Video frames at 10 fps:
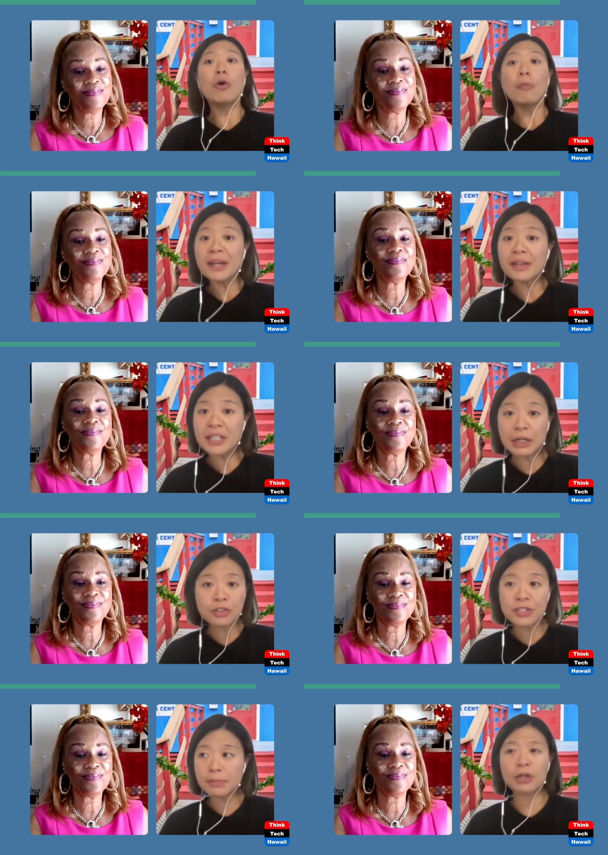Speaker 1: and helping the
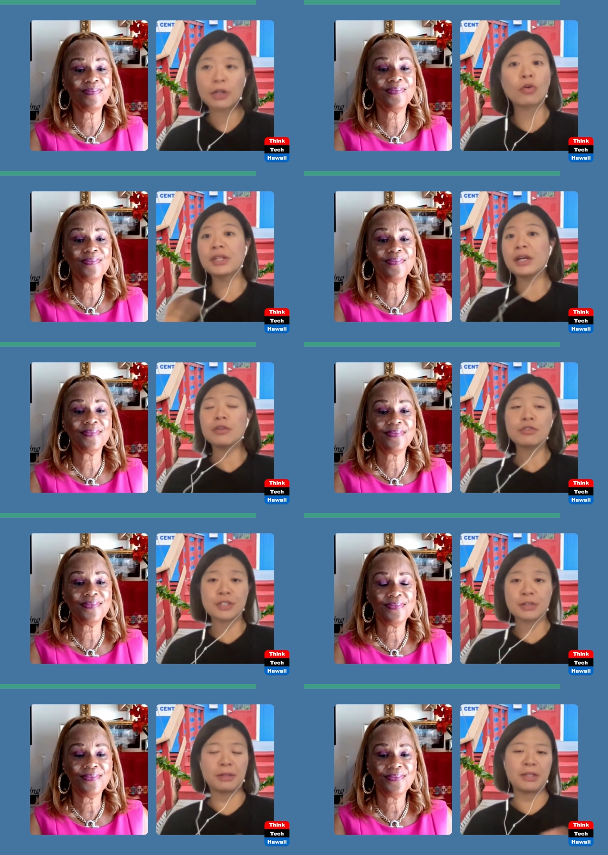younger sibling or the other
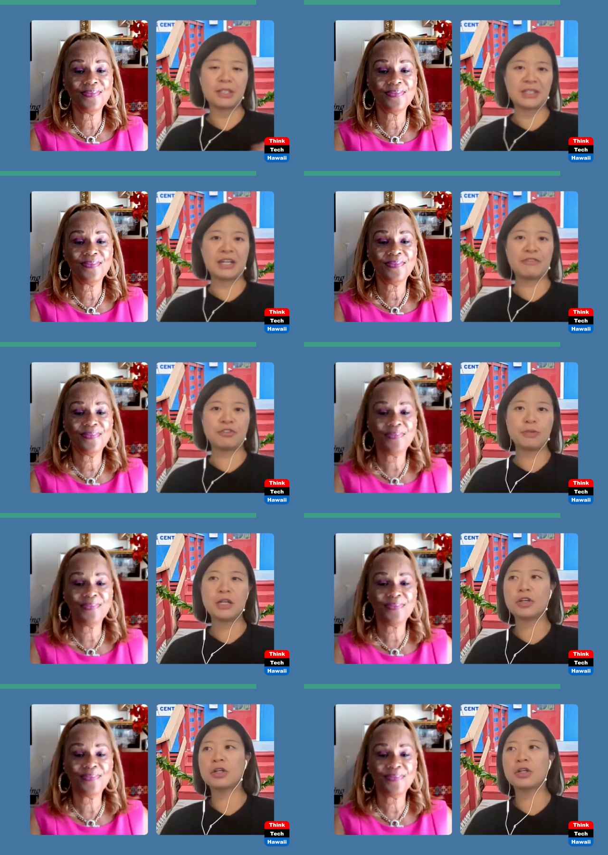sibling, it doesn't have to
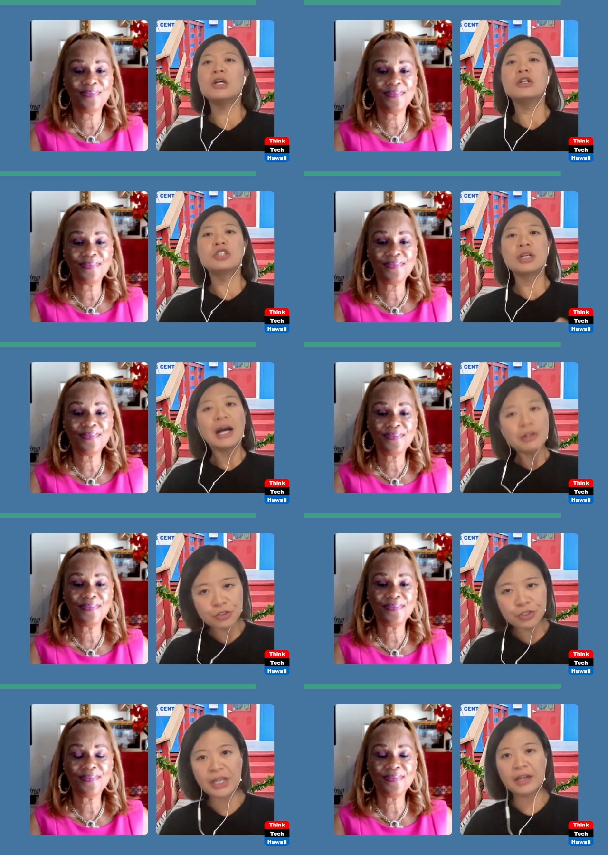be younger, to
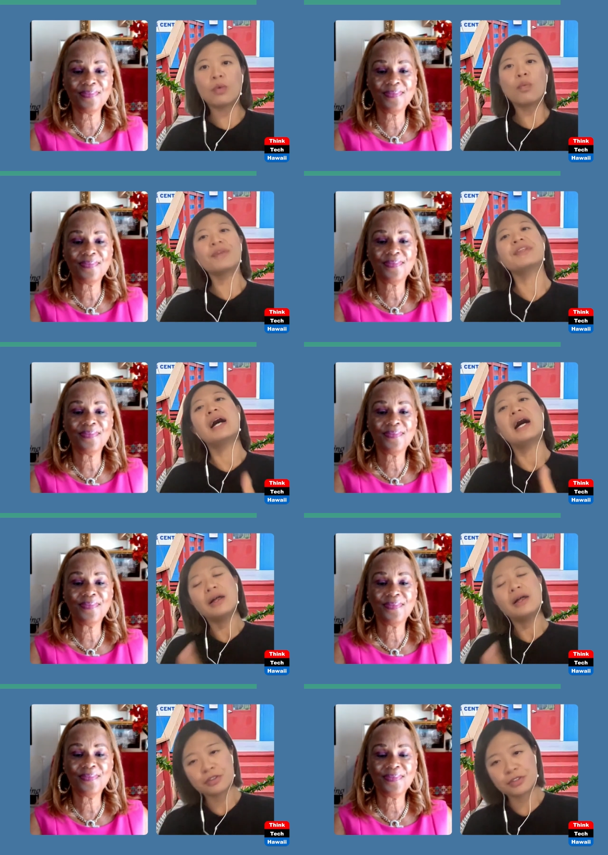understand what the
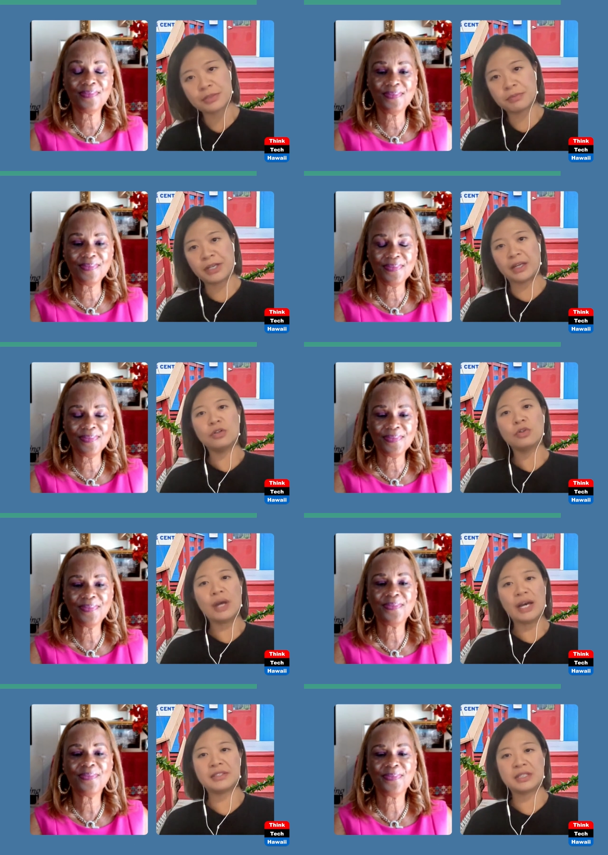other sibling
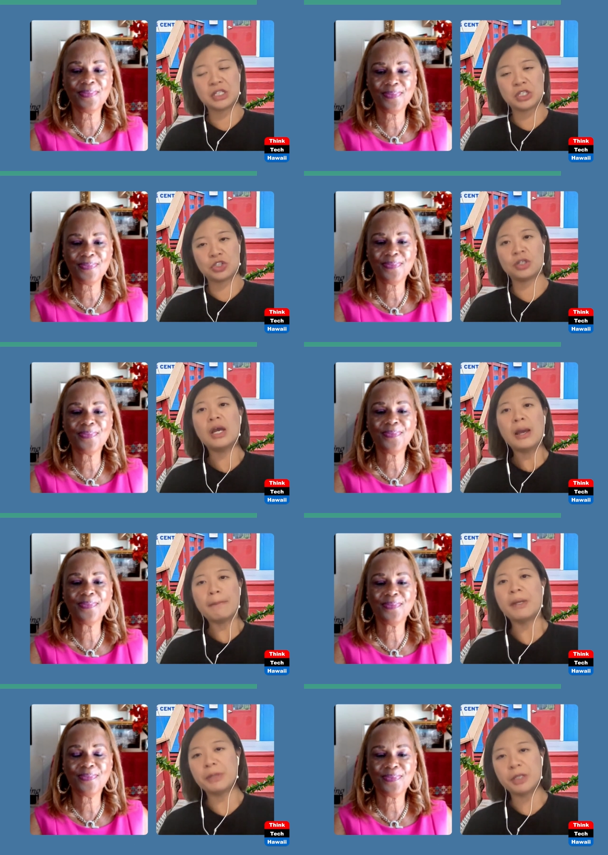who has a condition
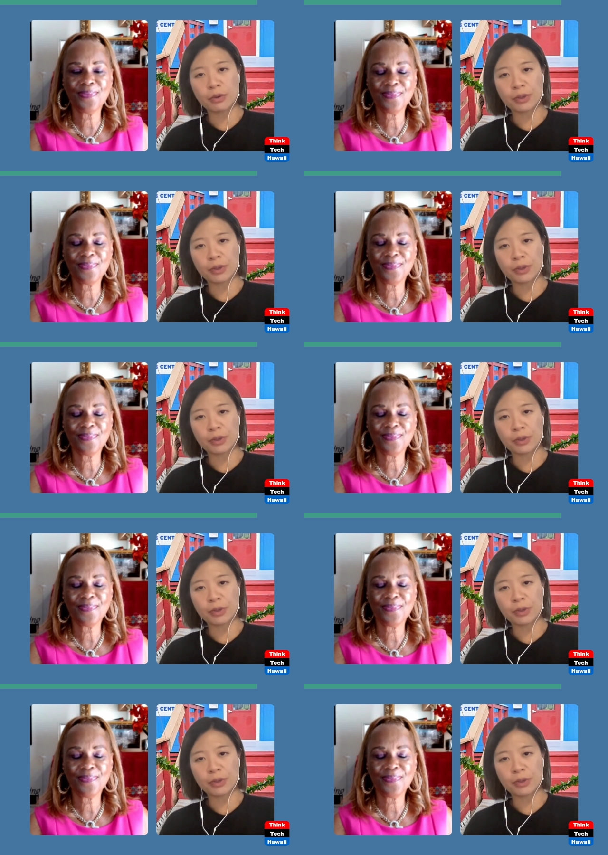may be